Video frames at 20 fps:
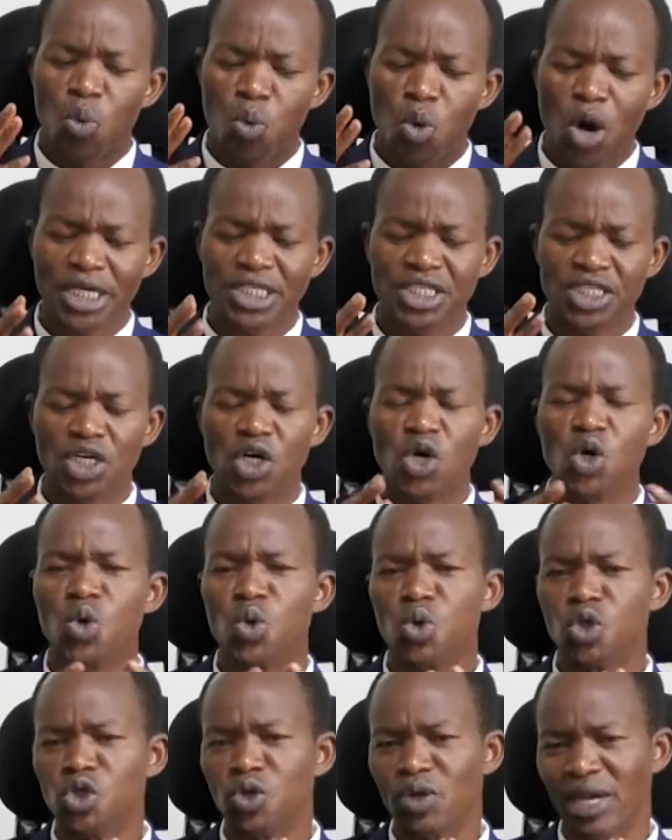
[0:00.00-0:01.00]
What
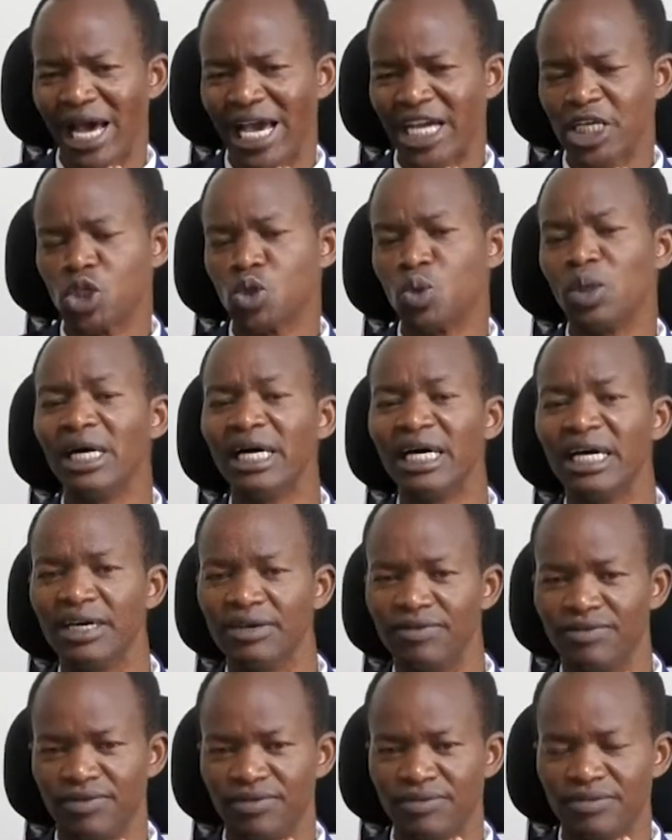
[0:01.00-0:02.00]
would you like to
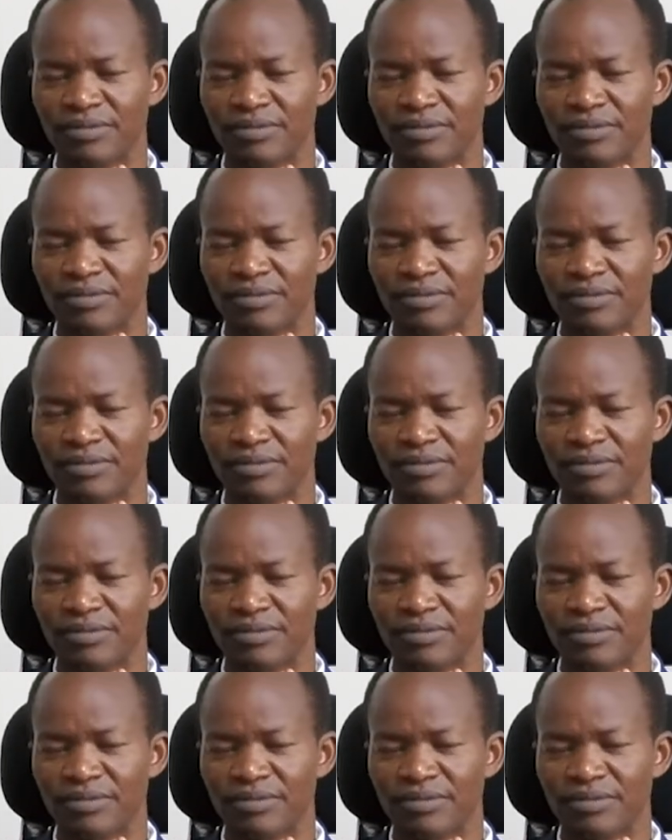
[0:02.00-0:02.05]
have?